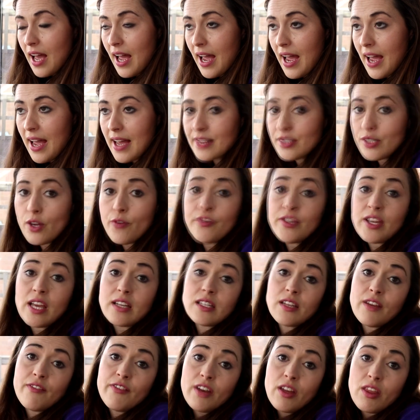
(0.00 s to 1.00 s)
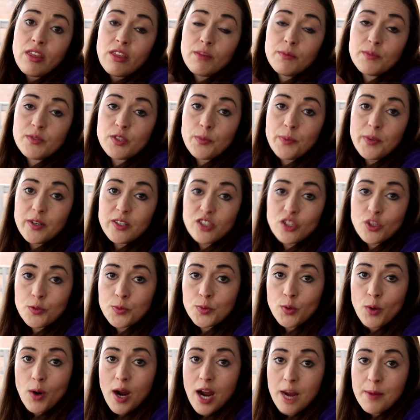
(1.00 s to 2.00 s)
And don't forget to give it a thumbs up and
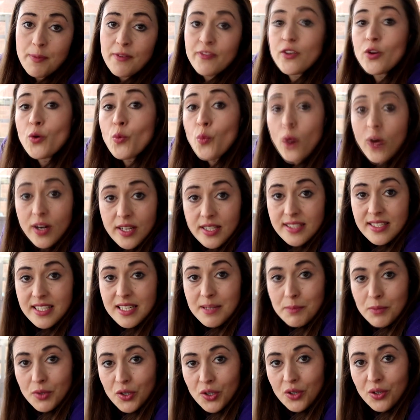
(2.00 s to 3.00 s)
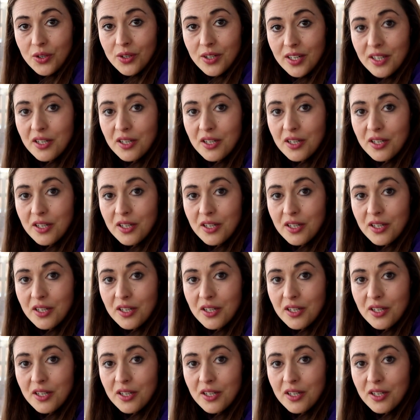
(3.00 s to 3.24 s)
subscribe if you want to see more,